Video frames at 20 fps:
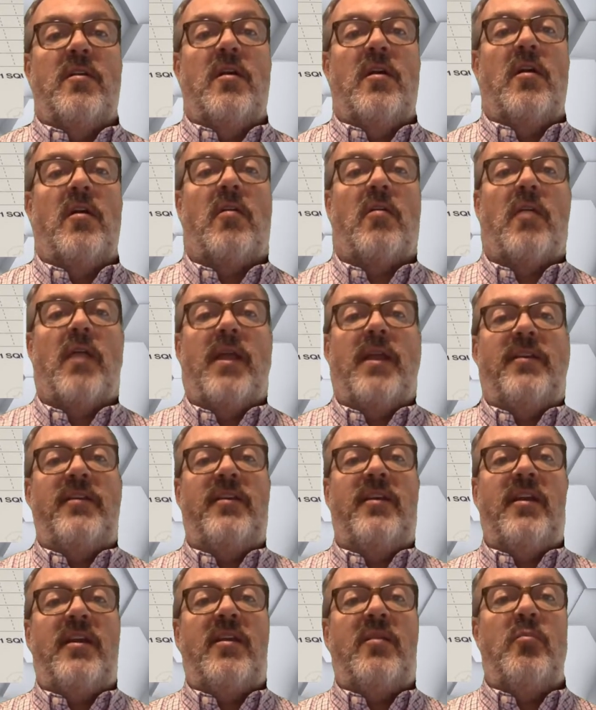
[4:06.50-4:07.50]
All right,
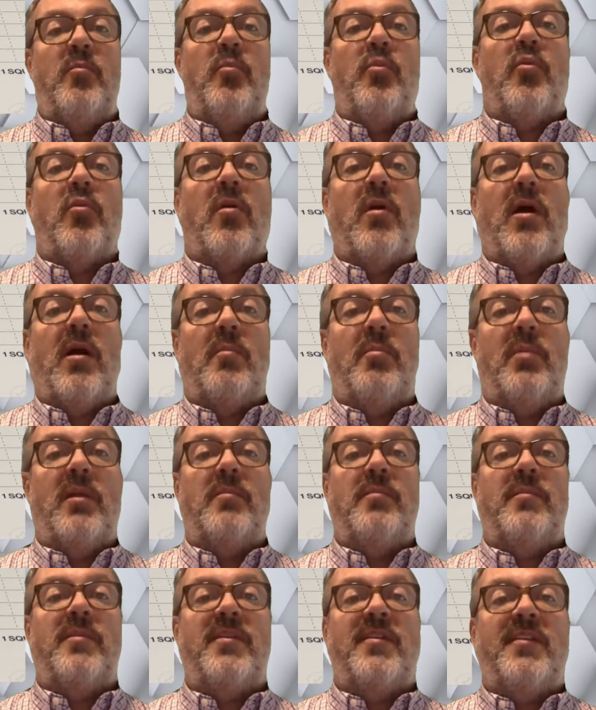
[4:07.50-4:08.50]
in
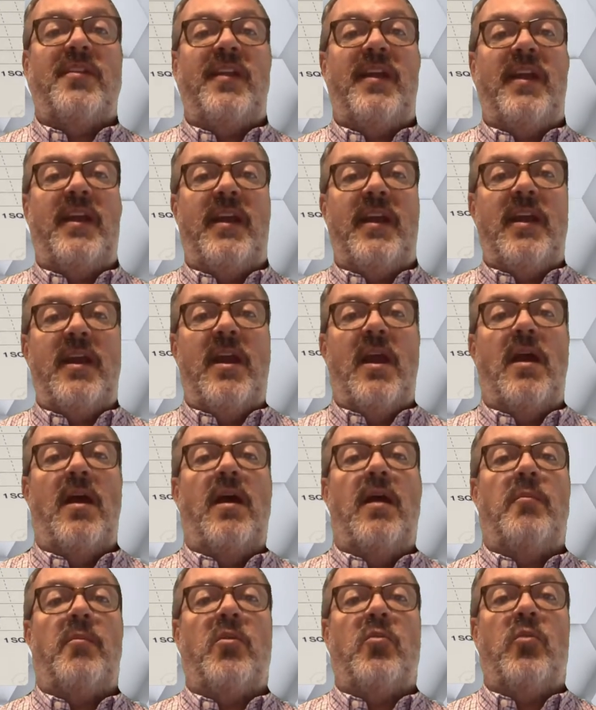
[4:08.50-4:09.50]
problem C,
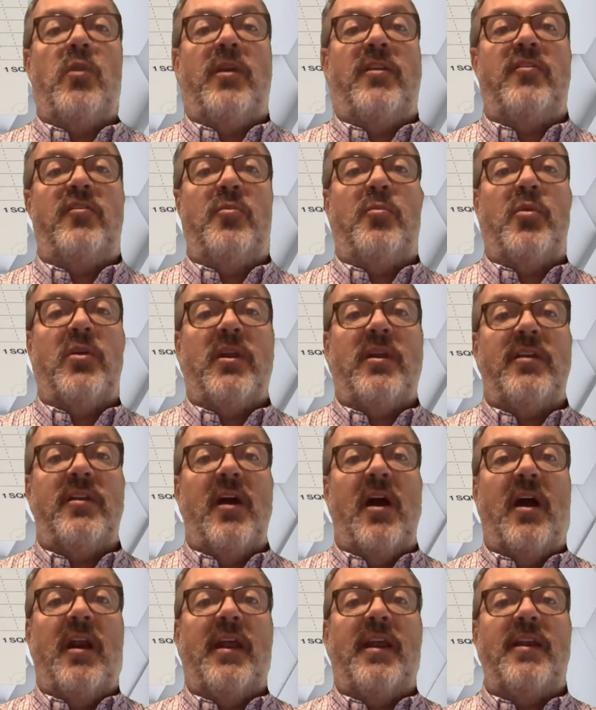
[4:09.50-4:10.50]
I'm going to put a
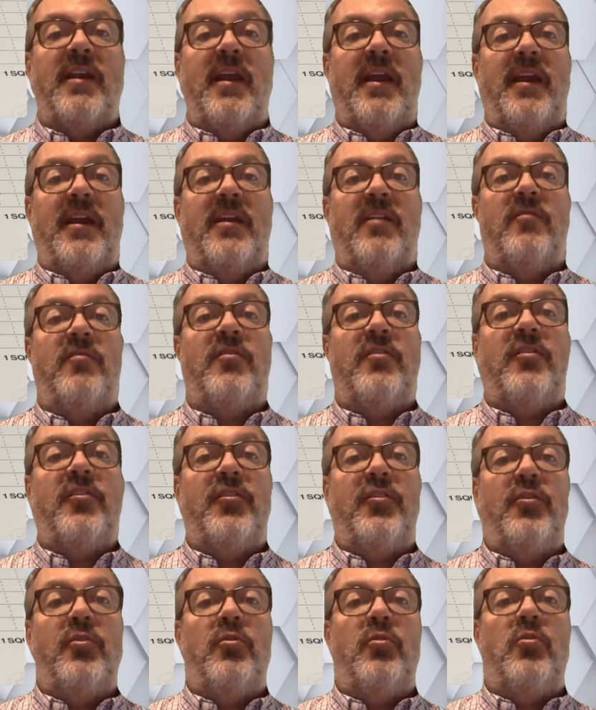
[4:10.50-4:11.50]
dot at negative
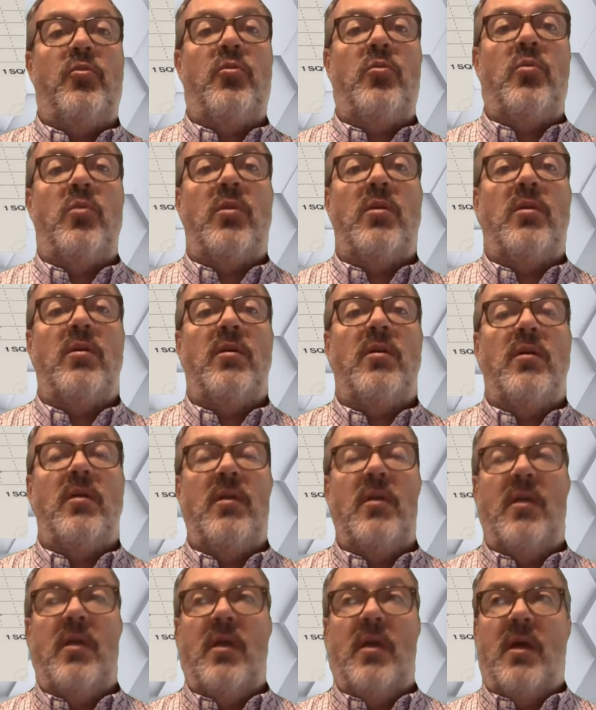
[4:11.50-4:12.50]
2,
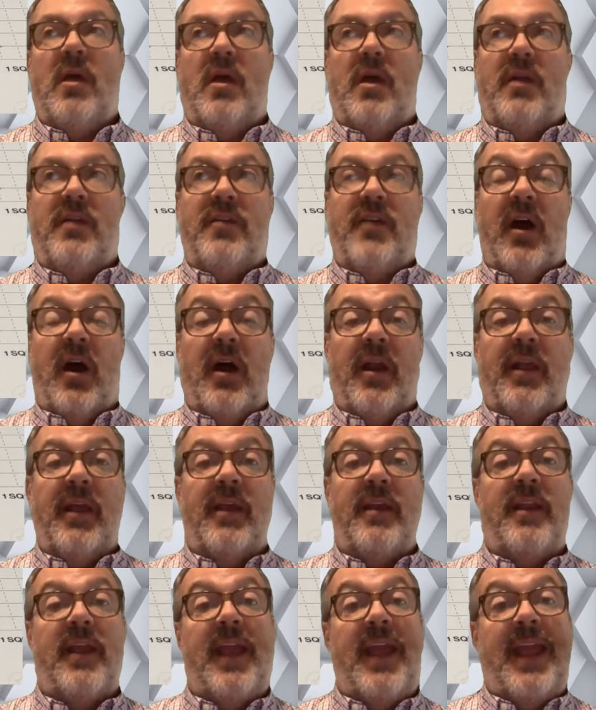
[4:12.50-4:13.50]
a dot
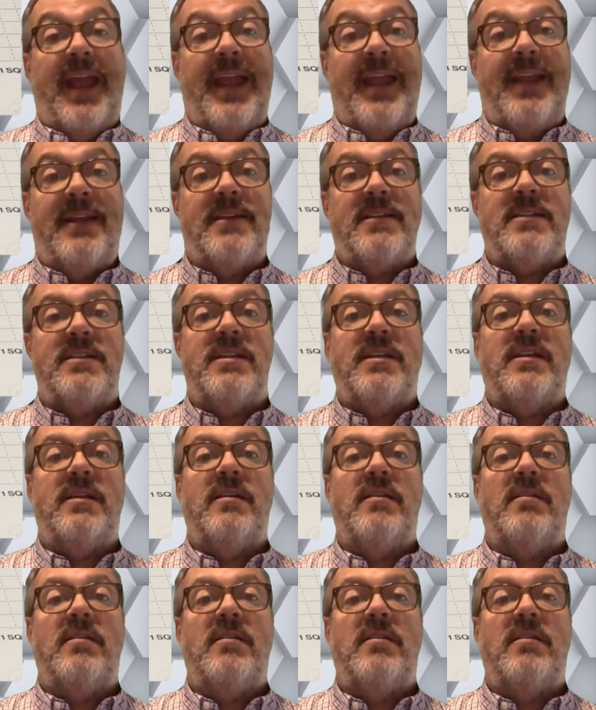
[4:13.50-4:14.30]
at 8,